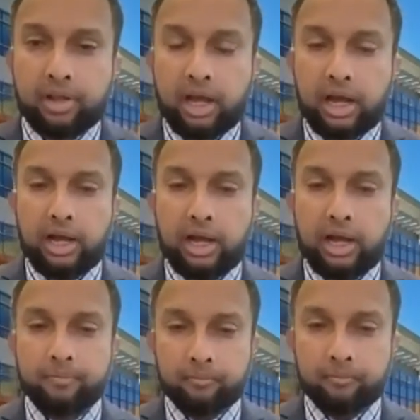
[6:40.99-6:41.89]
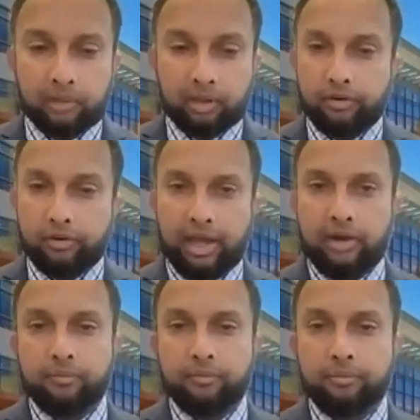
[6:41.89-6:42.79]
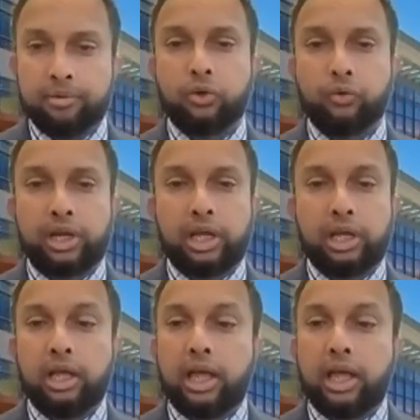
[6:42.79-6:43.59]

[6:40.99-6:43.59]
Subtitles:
for that particular reading.